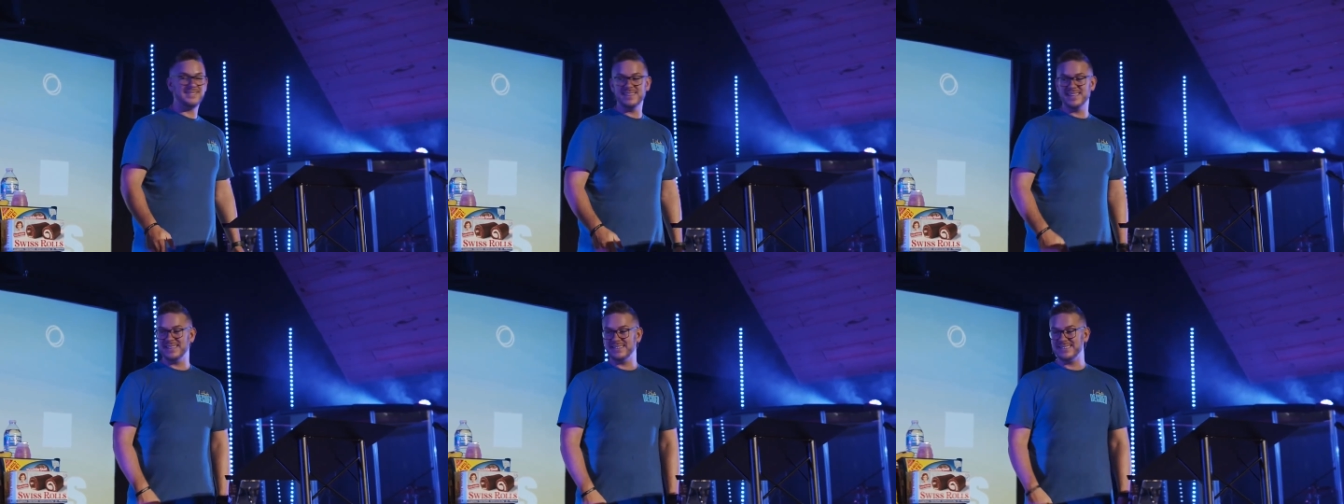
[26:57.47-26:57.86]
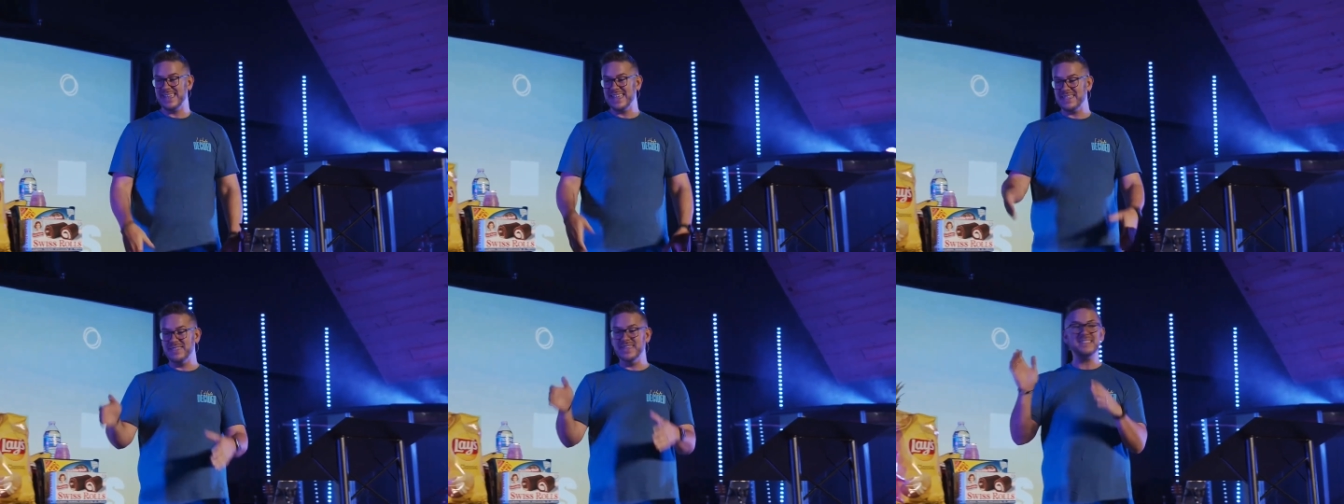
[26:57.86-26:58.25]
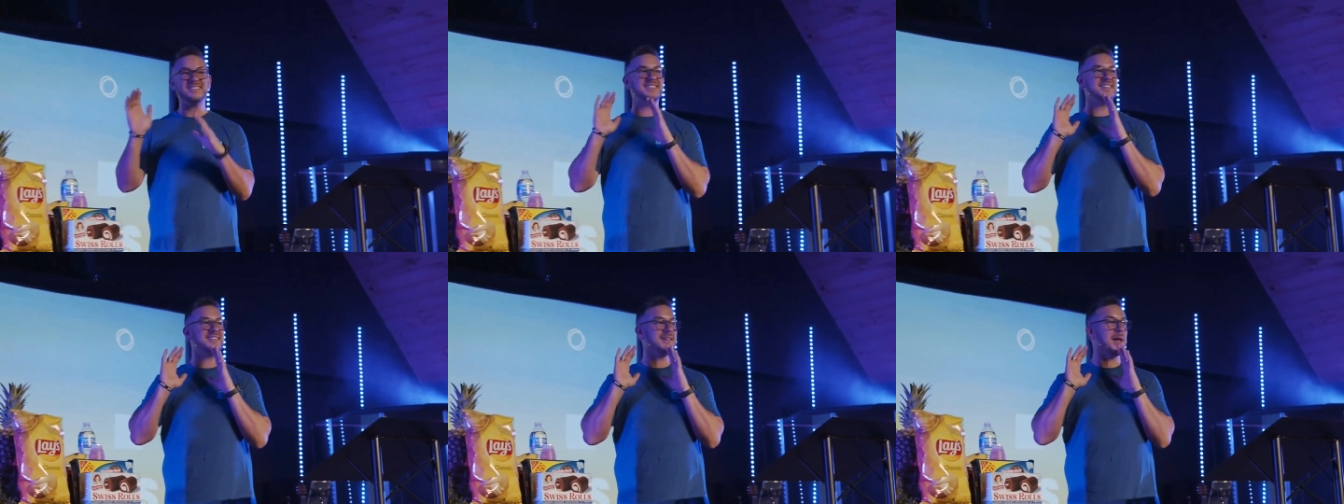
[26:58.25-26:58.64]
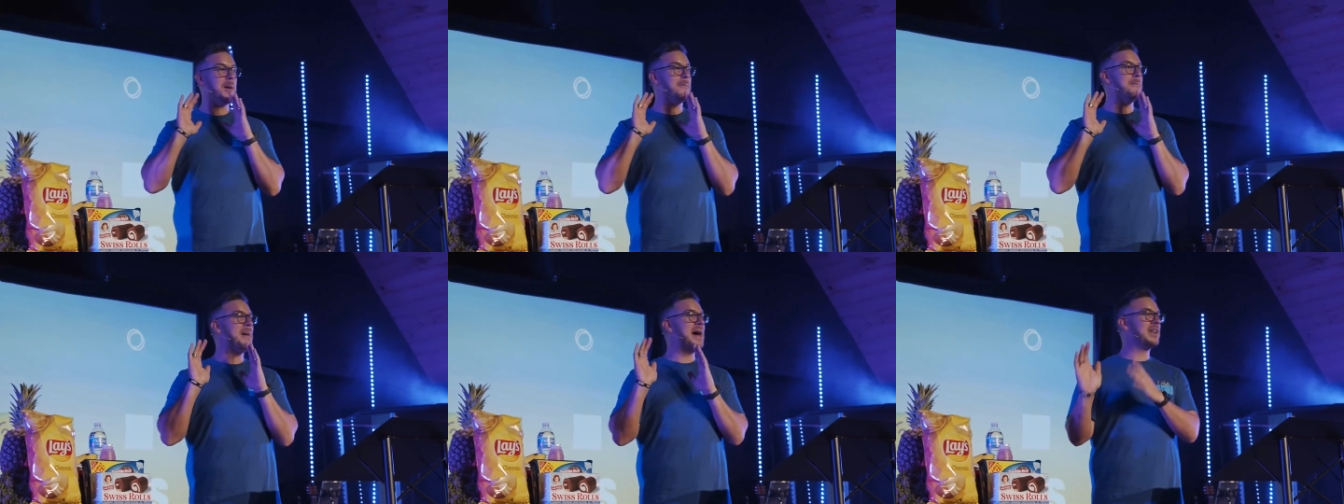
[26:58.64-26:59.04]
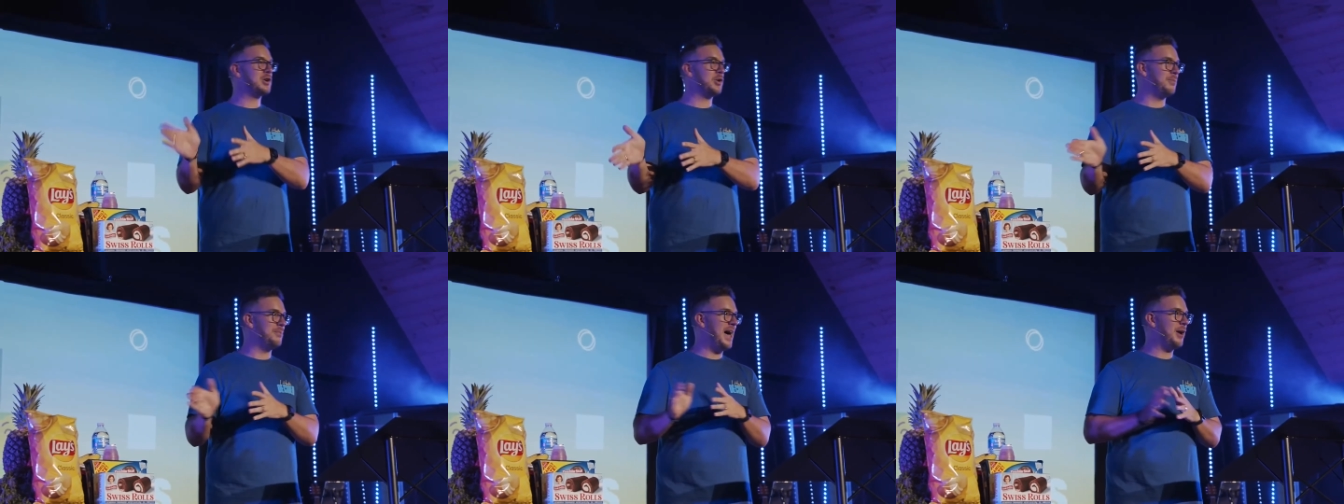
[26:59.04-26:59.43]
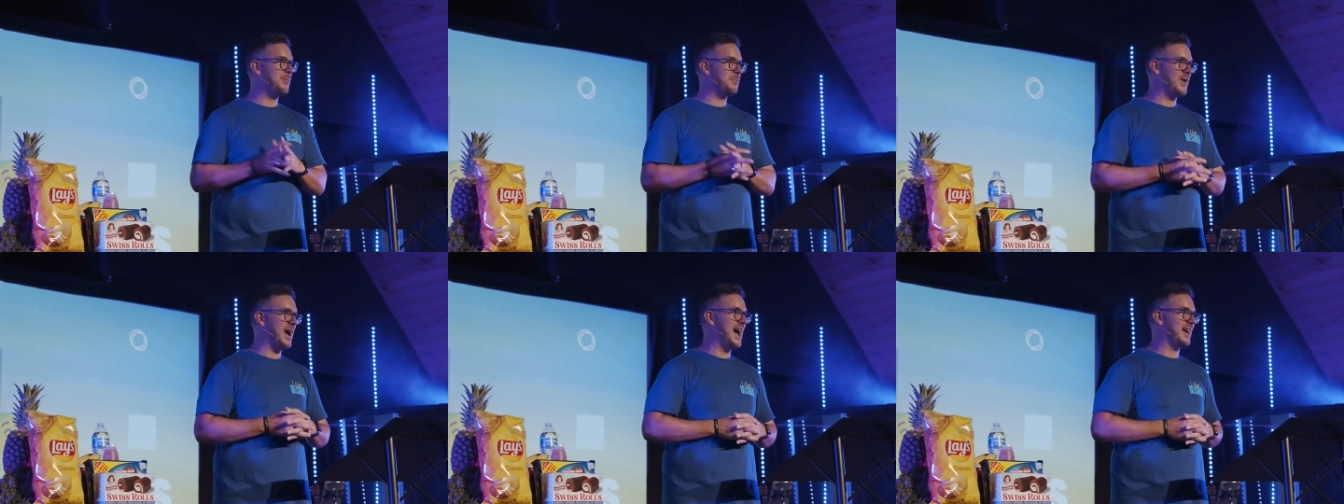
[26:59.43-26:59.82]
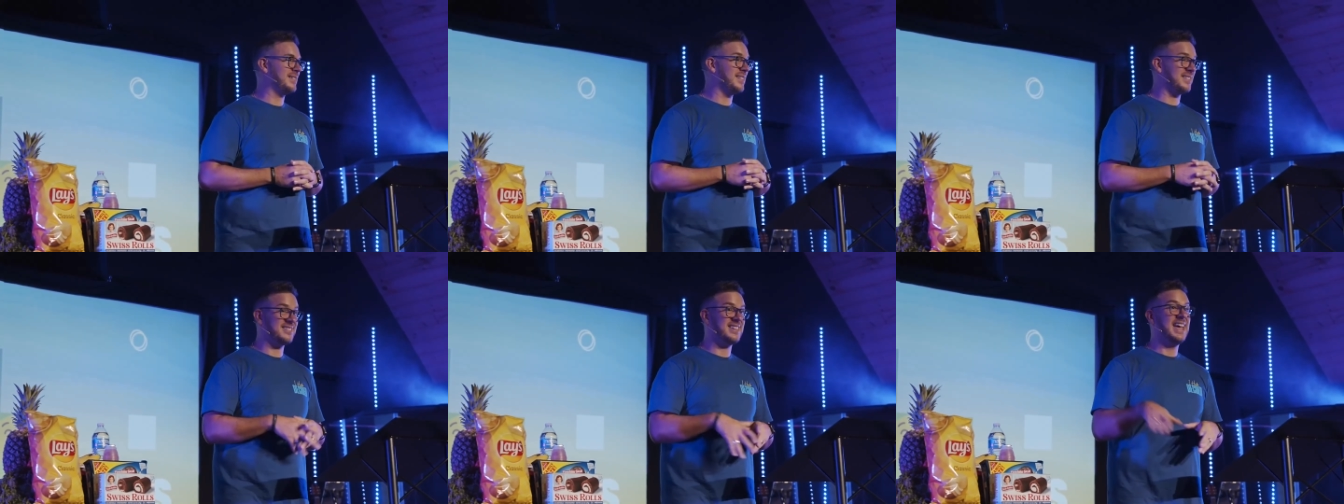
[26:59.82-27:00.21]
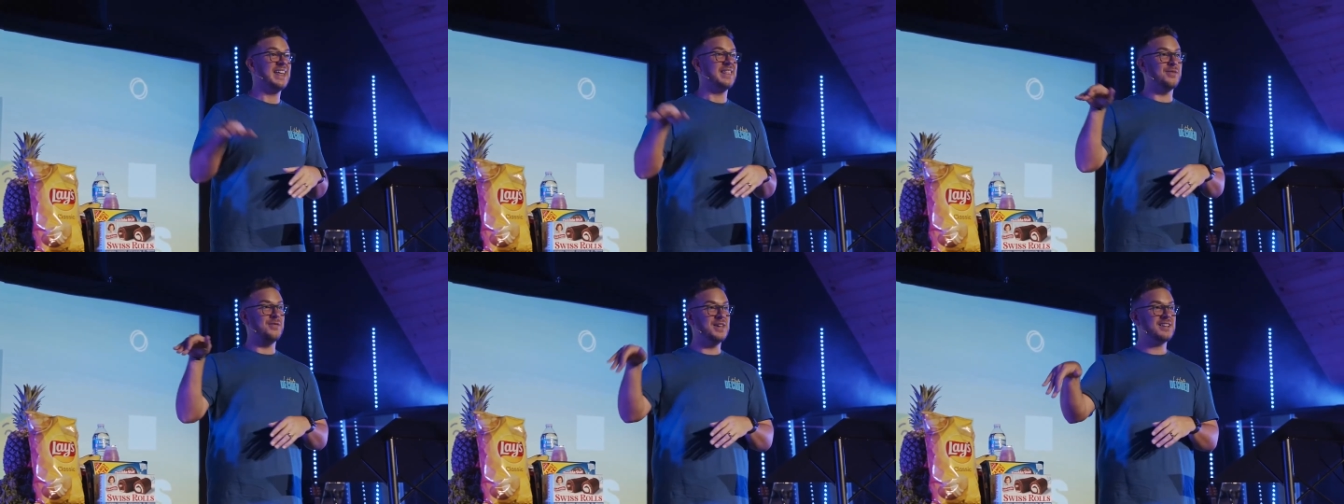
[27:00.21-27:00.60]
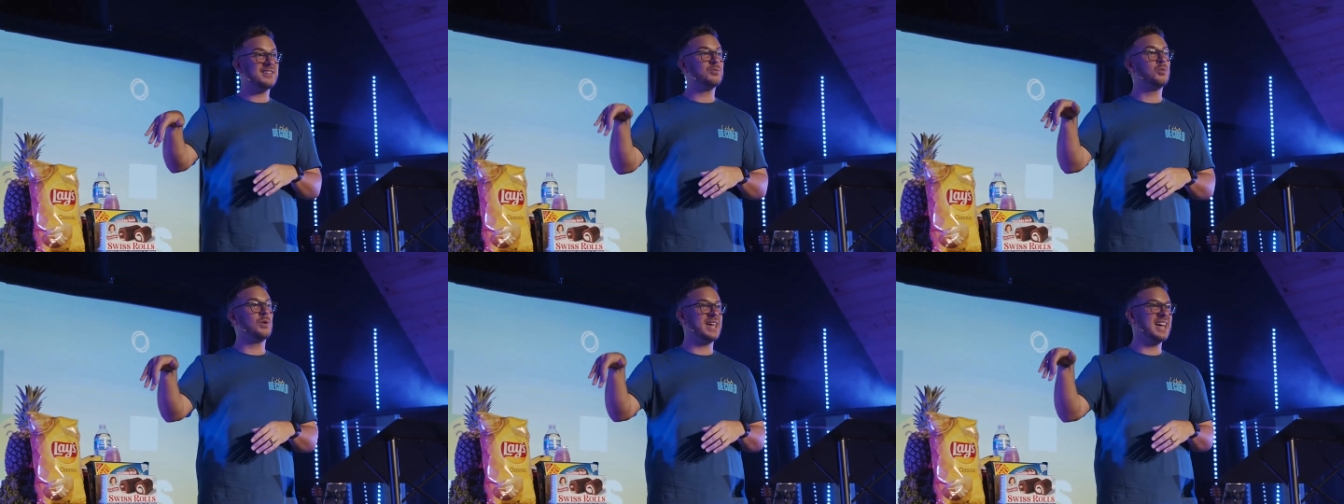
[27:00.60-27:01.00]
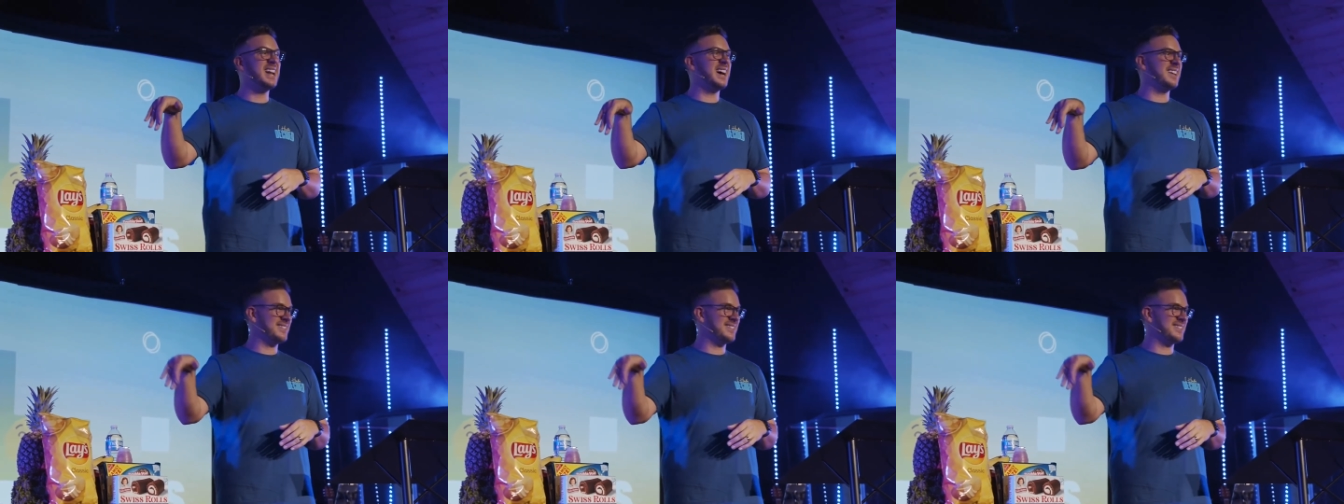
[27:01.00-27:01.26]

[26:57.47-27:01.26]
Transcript: is, this is medical malpractice. This will get us